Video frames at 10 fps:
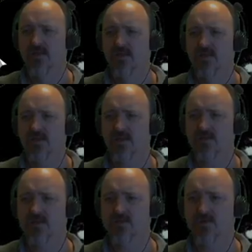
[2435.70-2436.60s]
Yeah, it's
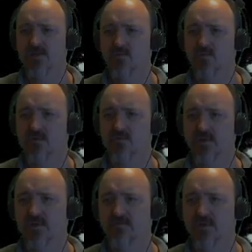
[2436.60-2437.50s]
an interesting world we
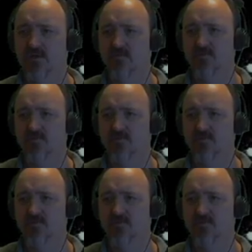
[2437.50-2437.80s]
live in.